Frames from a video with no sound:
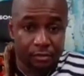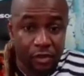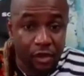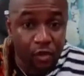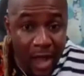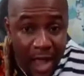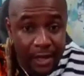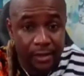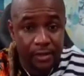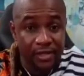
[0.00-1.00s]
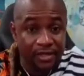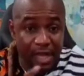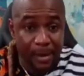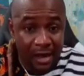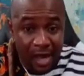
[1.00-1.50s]
because why? This
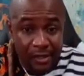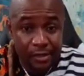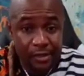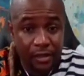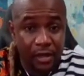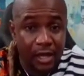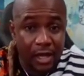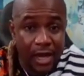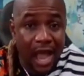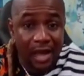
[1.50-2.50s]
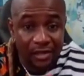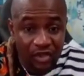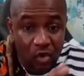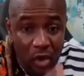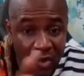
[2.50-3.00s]
time around, yeah,
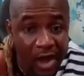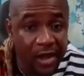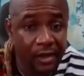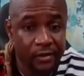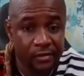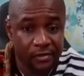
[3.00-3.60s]
this going.